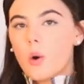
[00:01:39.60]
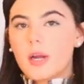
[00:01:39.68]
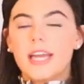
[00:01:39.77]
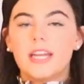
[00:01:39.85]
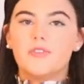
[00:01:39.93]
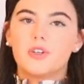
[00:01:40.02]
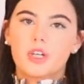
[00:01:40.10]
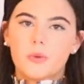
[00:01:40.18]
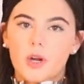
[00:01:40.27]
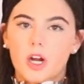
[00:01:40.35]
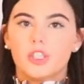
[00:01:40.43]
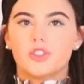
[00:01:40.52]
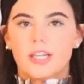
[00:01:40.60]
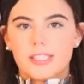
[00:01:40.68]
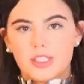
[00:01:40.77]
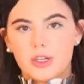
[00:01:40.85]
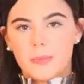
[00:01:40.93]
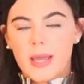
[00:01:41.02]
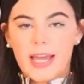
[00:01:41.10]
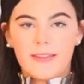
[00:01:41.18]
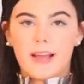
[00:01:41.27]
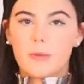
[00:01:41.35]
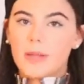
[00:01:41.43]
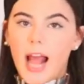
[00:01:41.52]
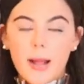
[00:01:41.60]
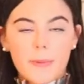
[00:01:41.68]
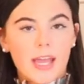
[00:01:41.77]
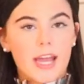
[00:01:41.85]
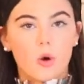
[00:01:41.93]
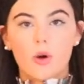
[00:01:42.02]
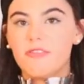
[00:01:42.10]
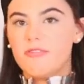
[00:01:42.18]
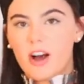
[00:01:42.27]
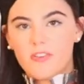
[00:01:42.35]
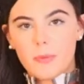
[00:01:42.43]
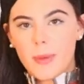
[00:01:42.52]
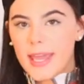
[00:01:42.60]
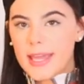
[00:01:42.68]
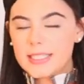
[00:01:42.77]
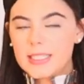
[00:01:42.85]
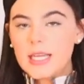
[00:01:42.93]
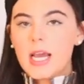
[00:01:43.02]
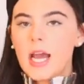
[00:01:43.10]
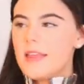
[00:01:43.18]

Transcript: or again, if you're gonna wear a dressier pant, like a black pant or a velvet pant,